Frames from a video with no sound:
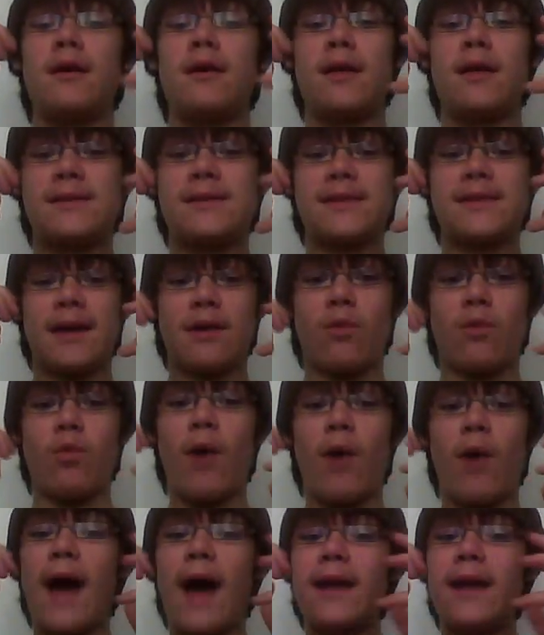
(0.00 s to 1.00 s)
it's like,
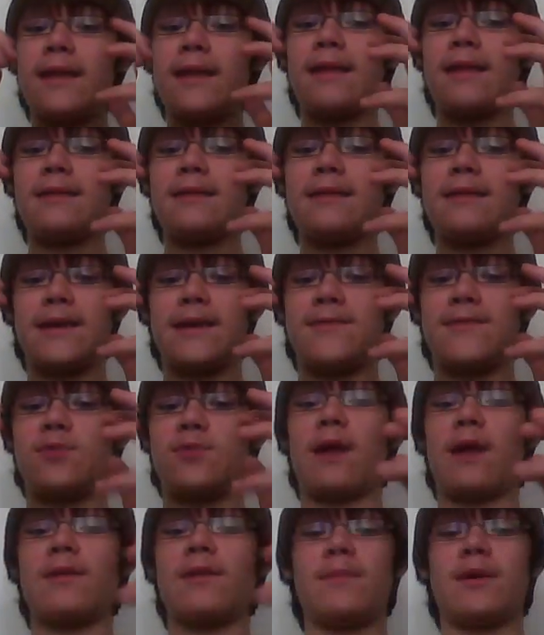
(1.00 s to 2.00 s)
why did they leave? You'd
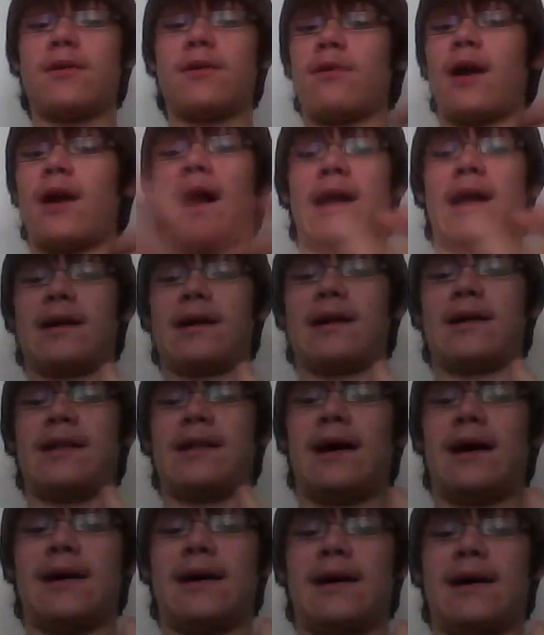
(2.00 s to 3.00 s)
probably be crying a
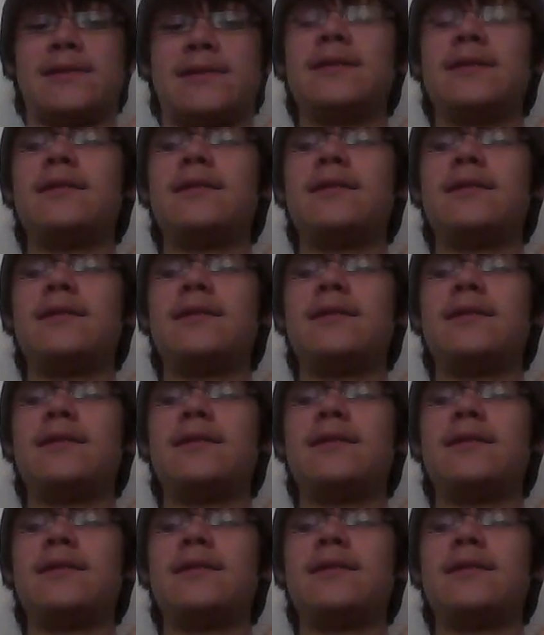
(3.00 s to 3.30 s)
lot.